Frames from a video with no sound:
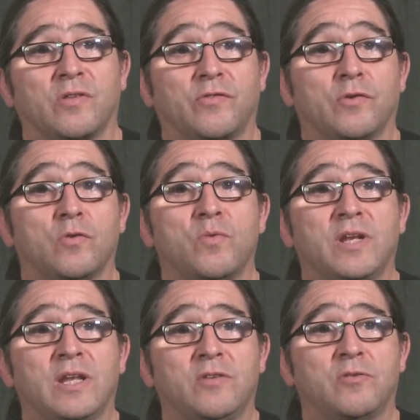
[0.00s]
And so we
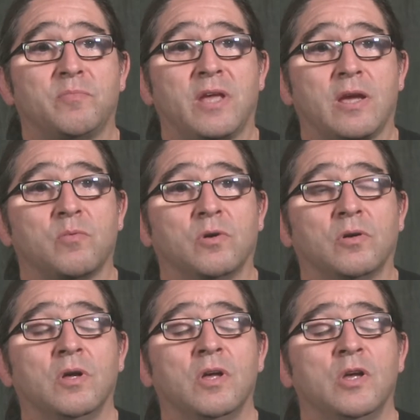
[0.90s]
need to be
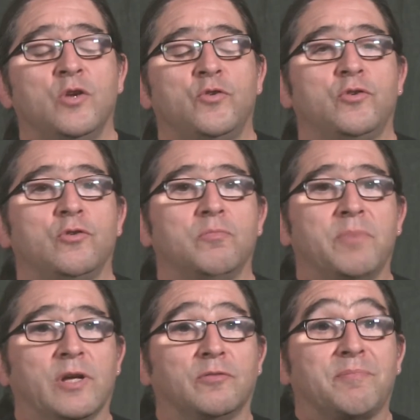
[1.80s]
able to
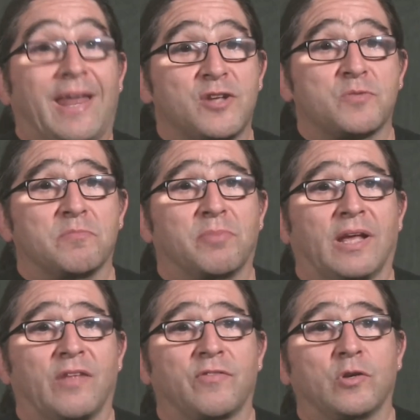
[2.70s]
build management
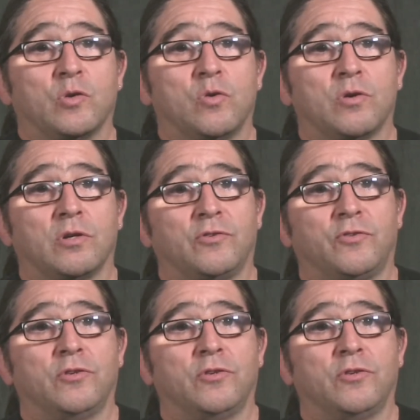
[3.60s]
plans in order